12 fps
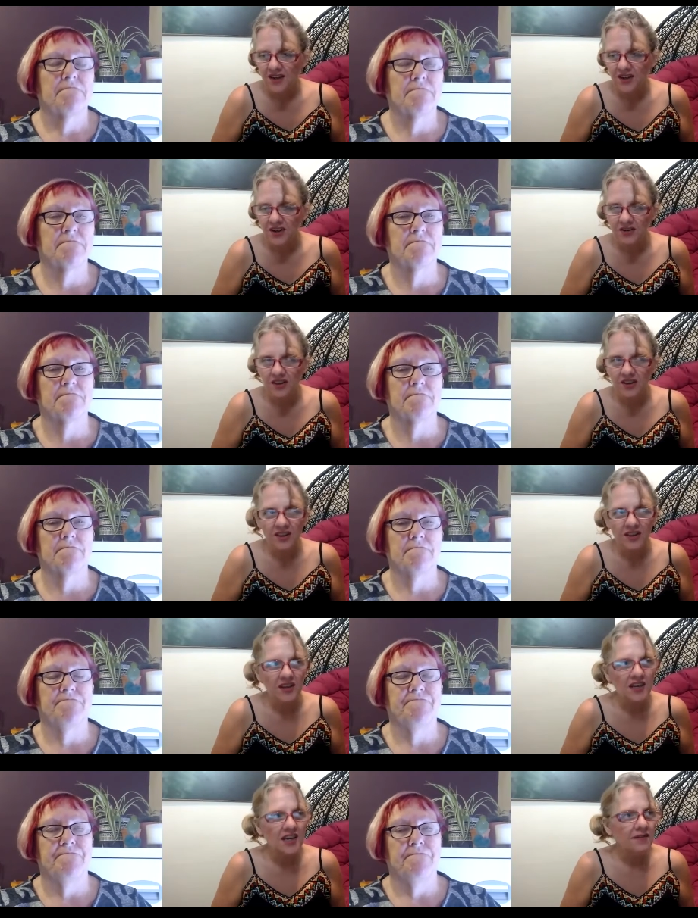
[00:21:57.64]
Speaker 1: you mm. know hmm.
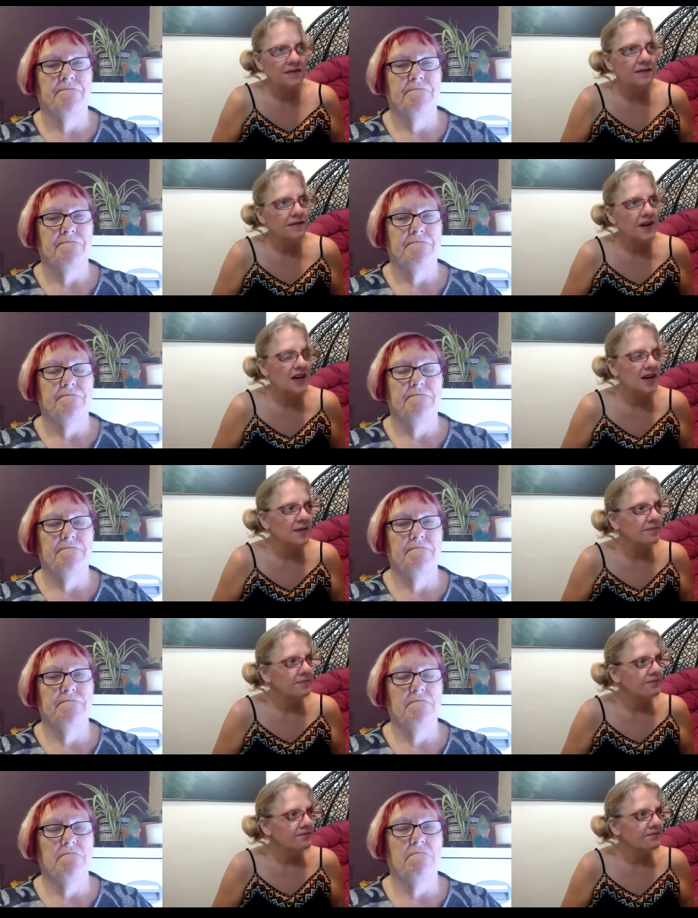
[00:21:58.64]
if
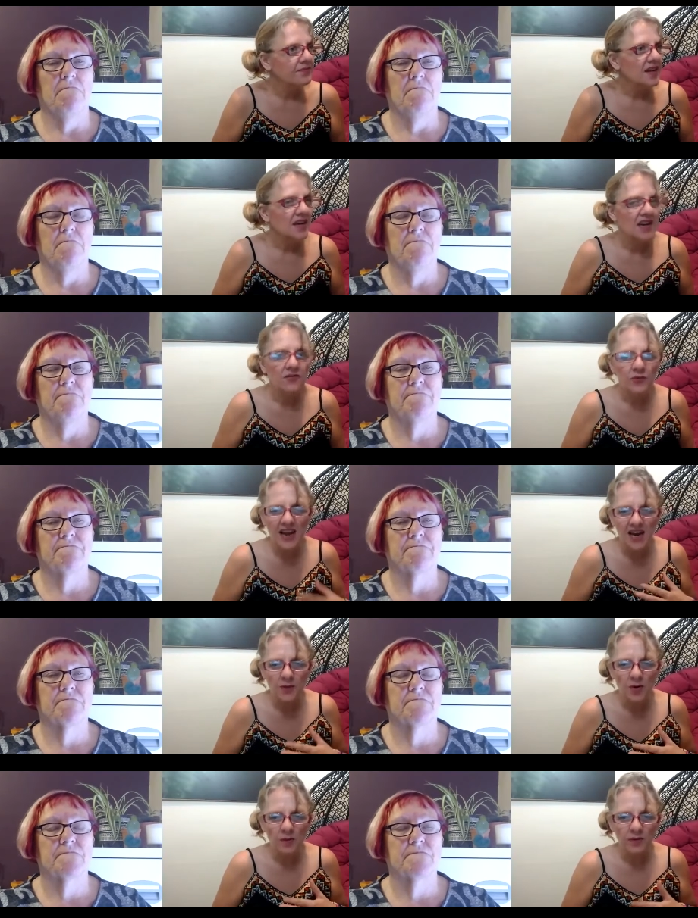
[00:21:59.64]
um if we
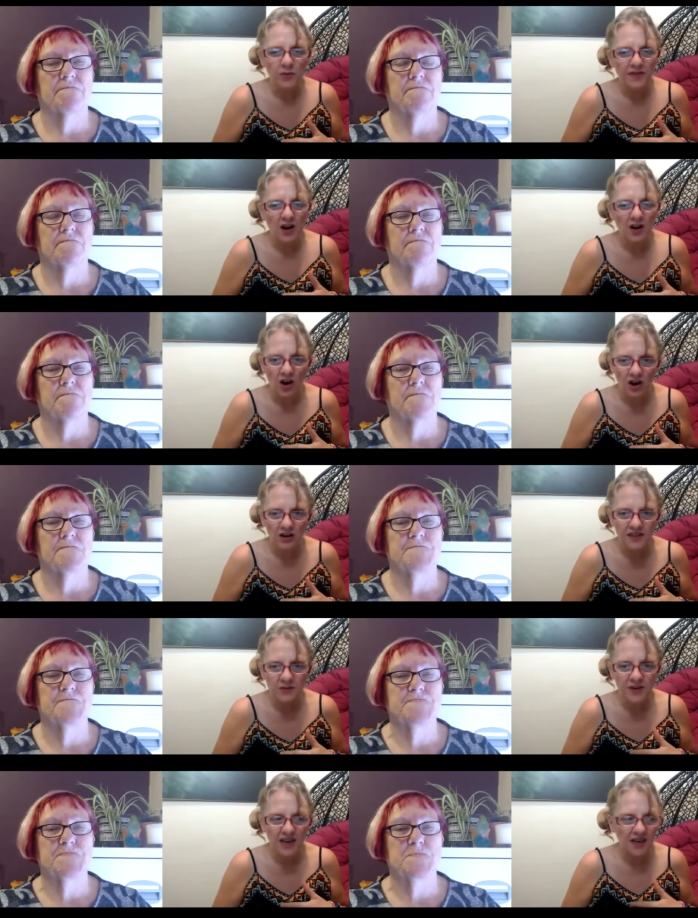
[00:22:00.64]
had a problem with our
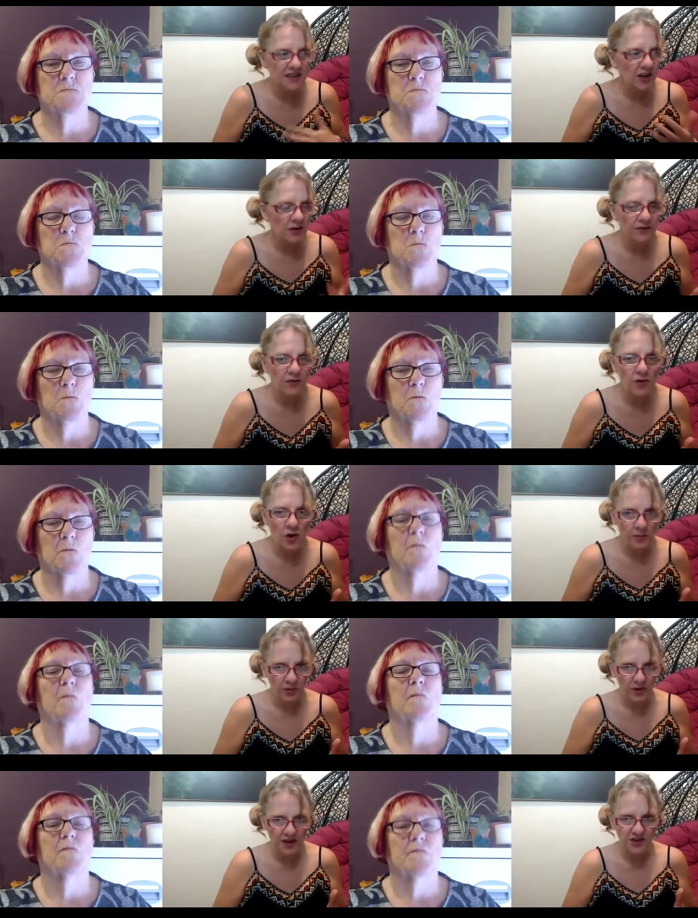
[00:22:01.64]
hearts and we had to go in for an
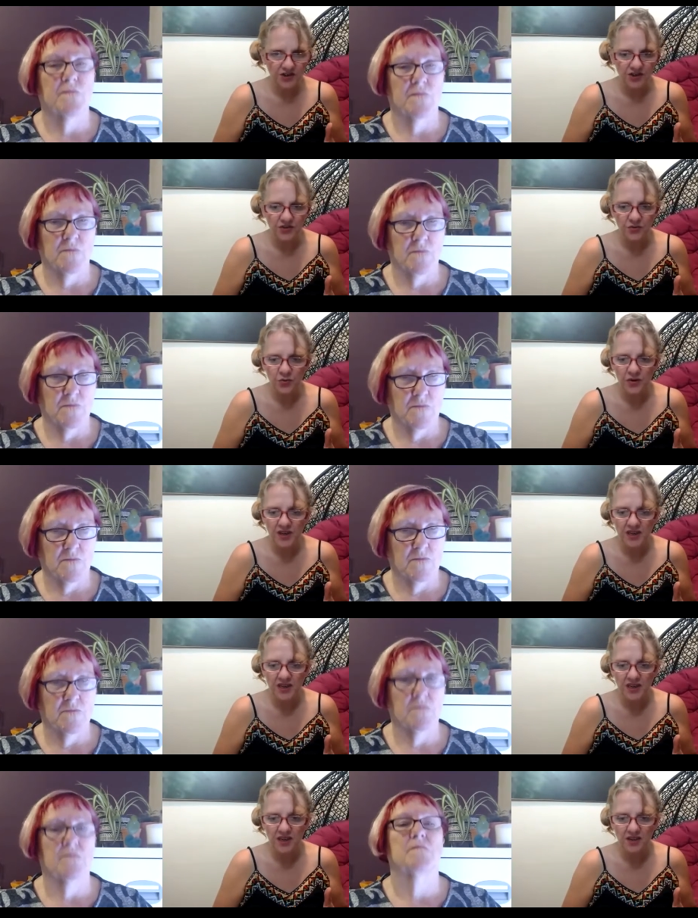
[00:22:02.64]
operation,
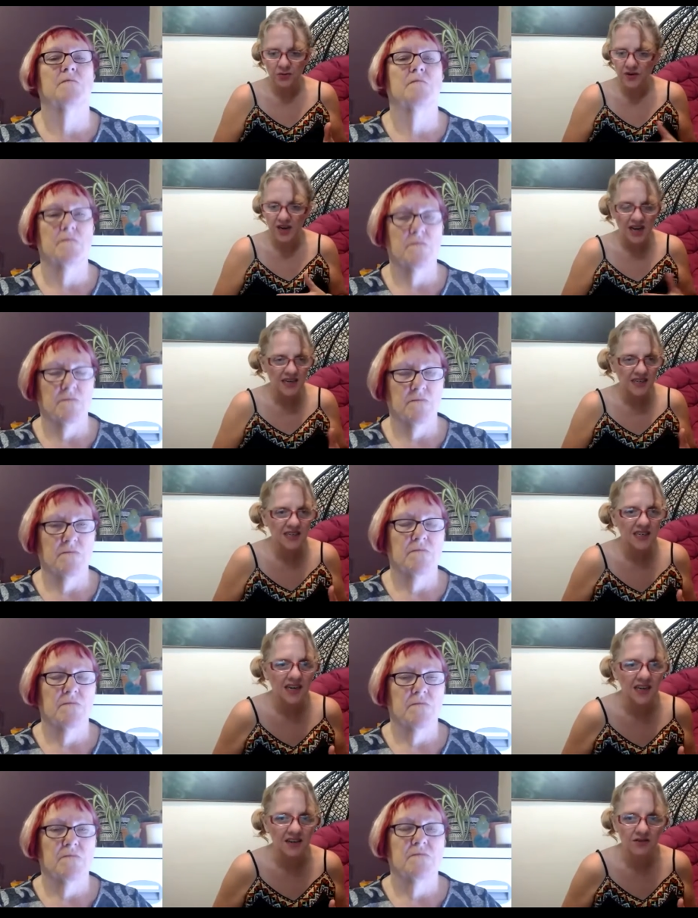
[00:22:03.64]
we wouldn't
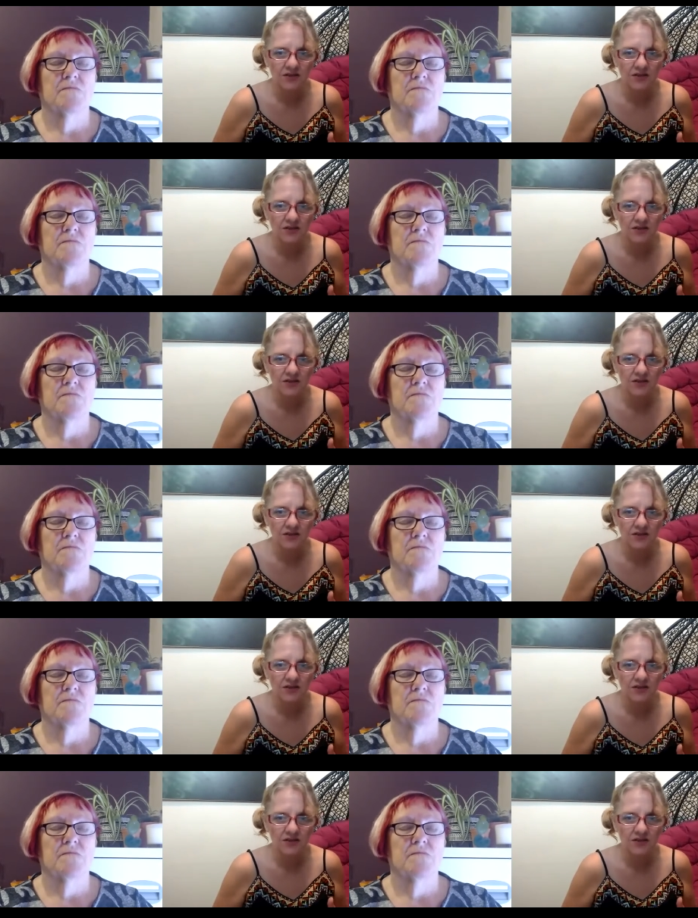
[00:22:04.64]
hesitate.